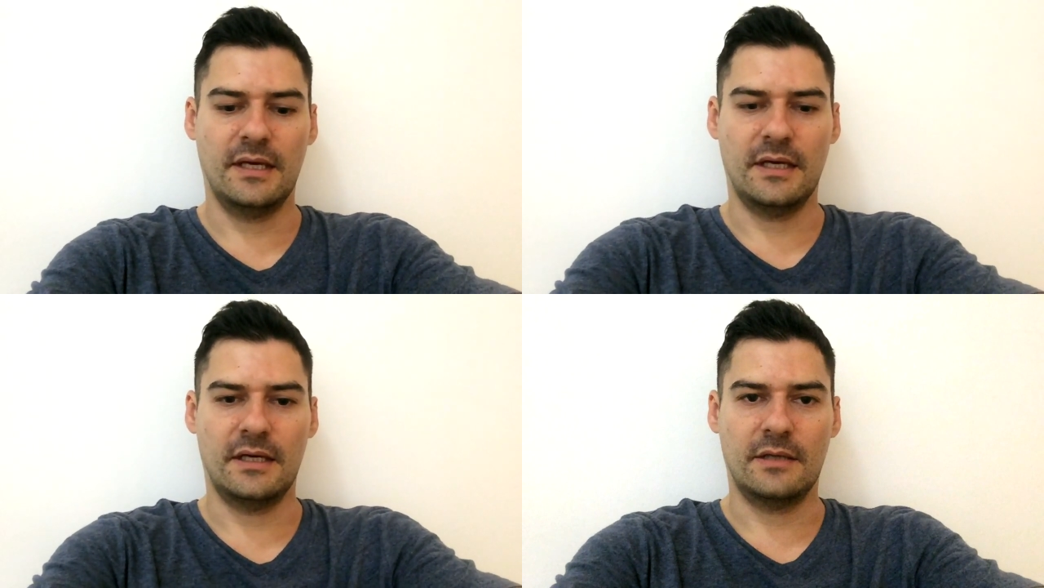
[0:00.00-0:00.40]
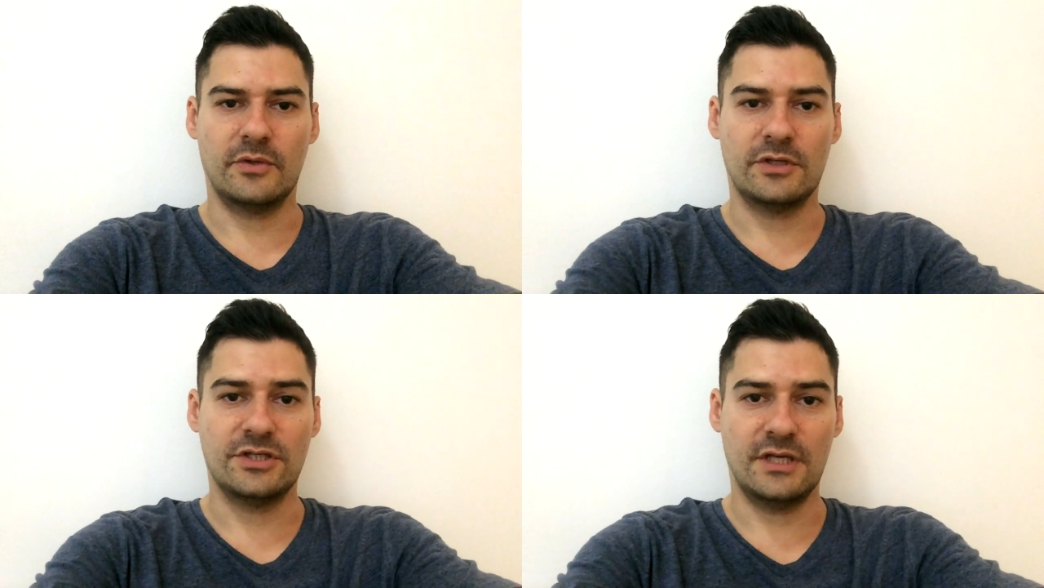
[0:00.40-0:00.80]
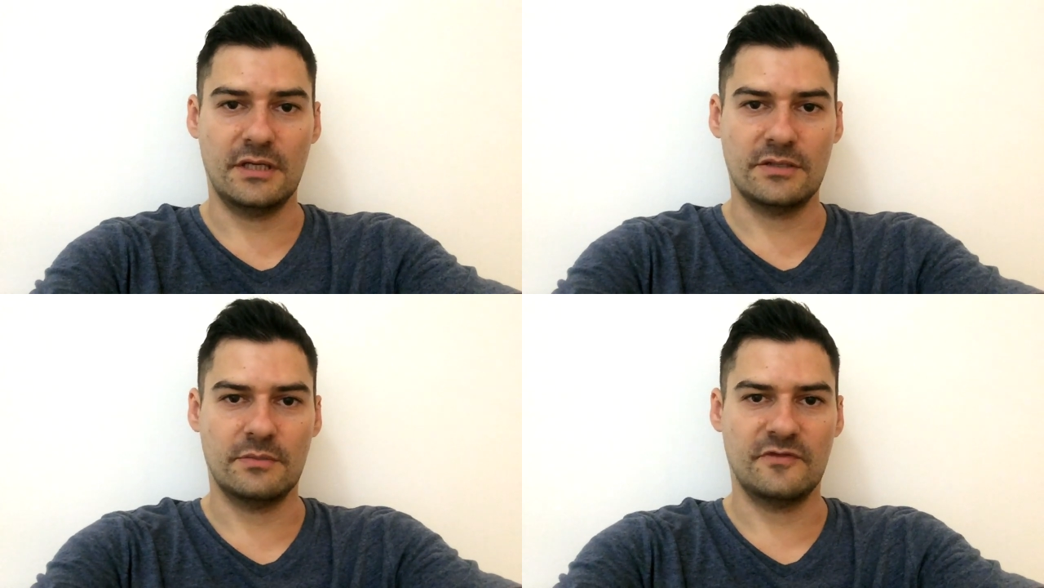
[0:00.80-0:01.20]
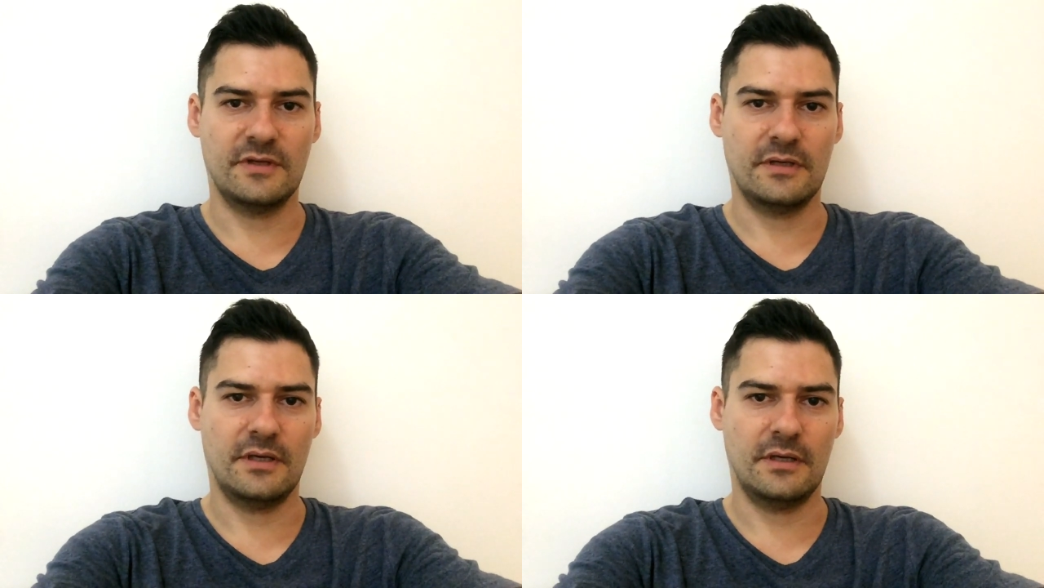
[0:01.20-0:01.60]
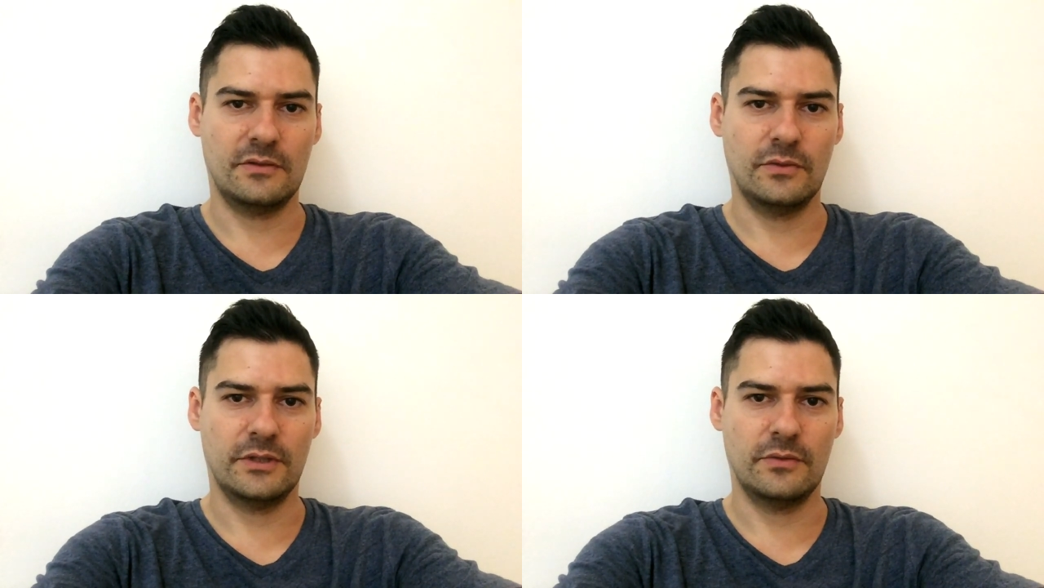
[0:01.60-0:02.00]
and I'm going to share some of that
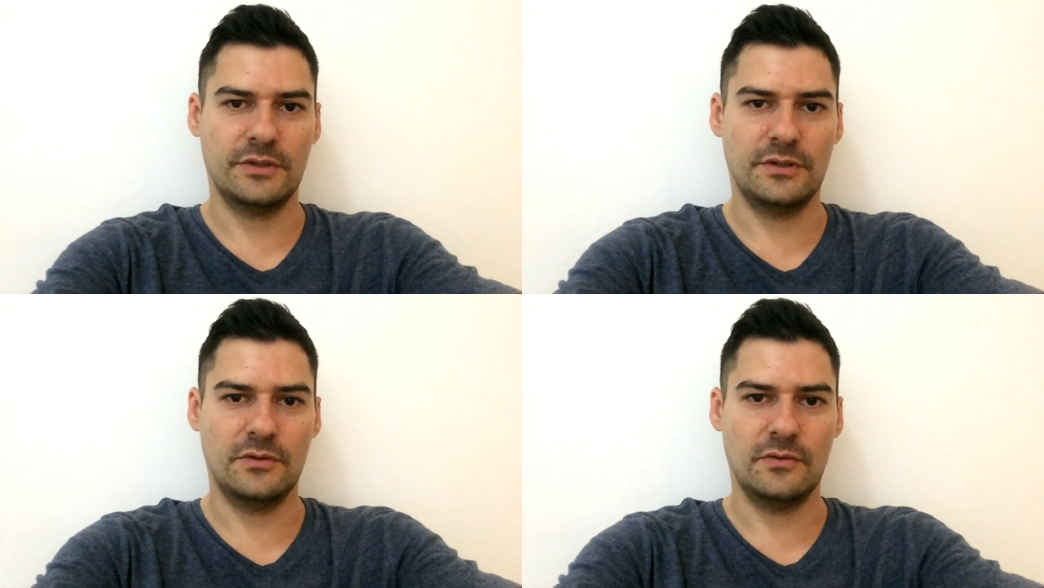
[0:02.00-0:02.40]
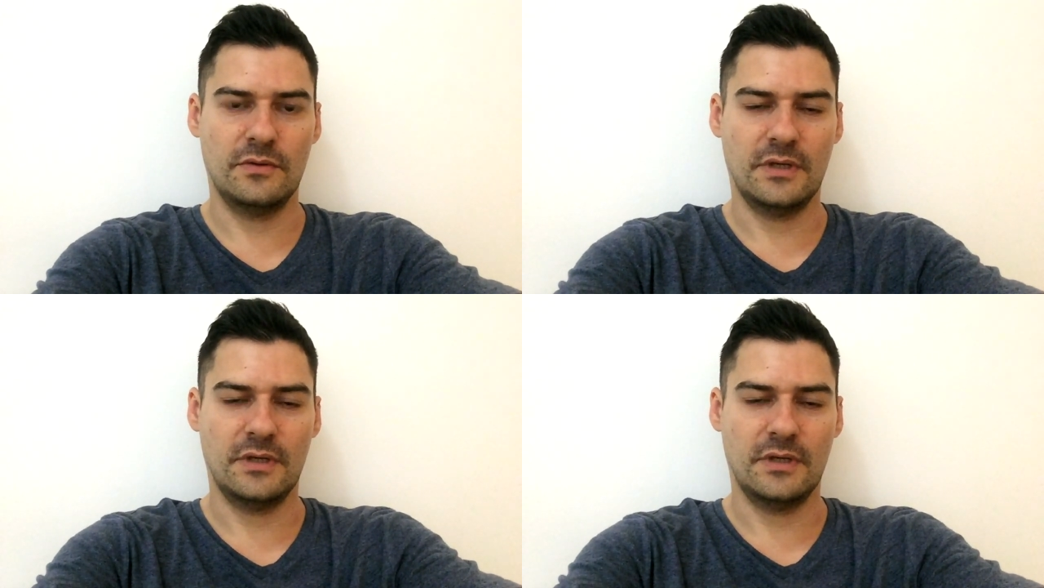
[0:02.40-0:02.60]
artwork with you.